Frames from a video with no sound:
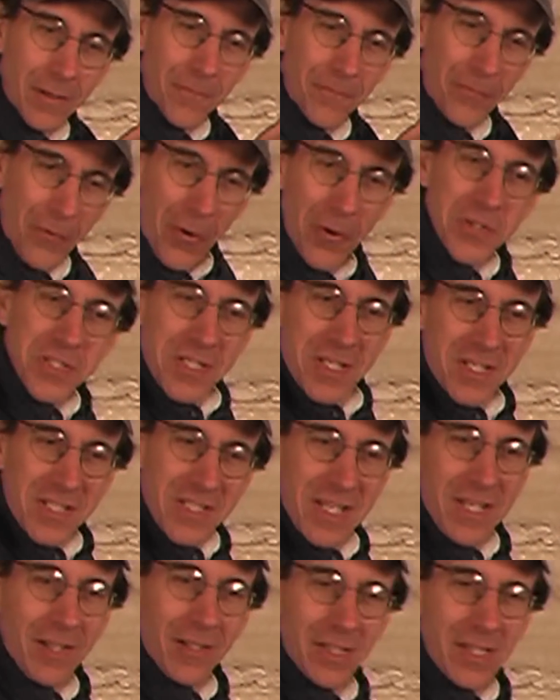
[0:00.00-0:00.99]
first
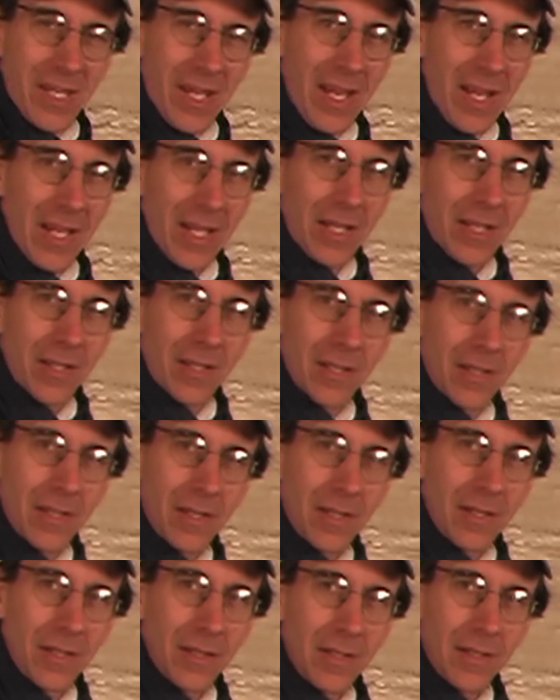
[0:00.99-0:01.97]
steel tank
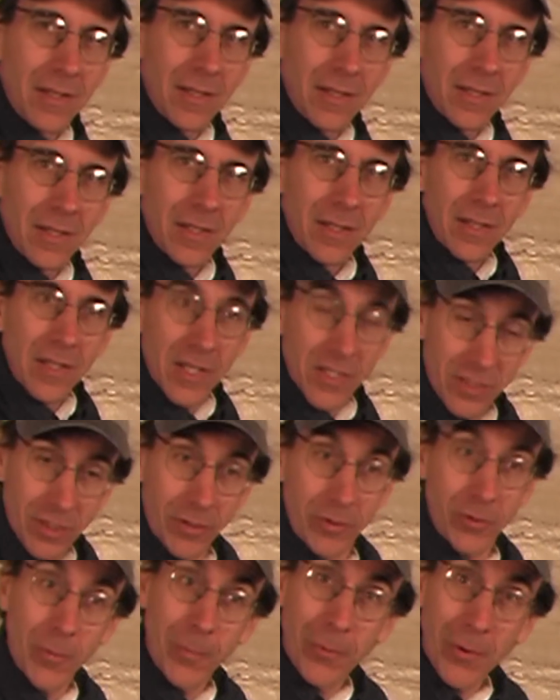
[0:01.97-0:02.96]
is
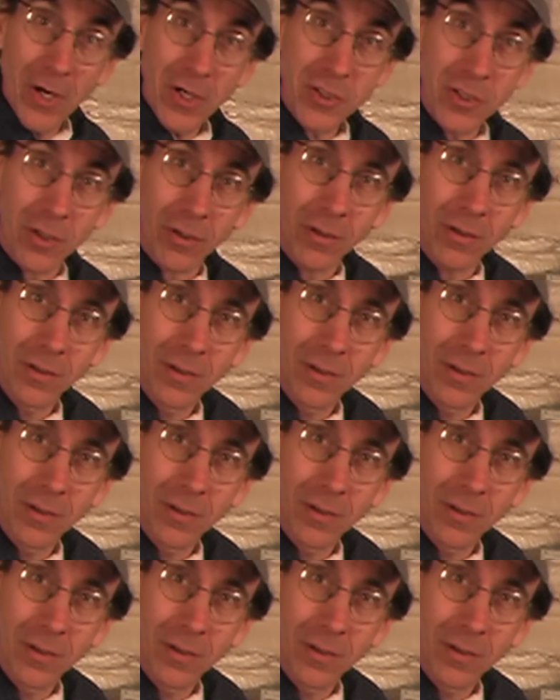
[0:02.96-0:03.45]
under pressure.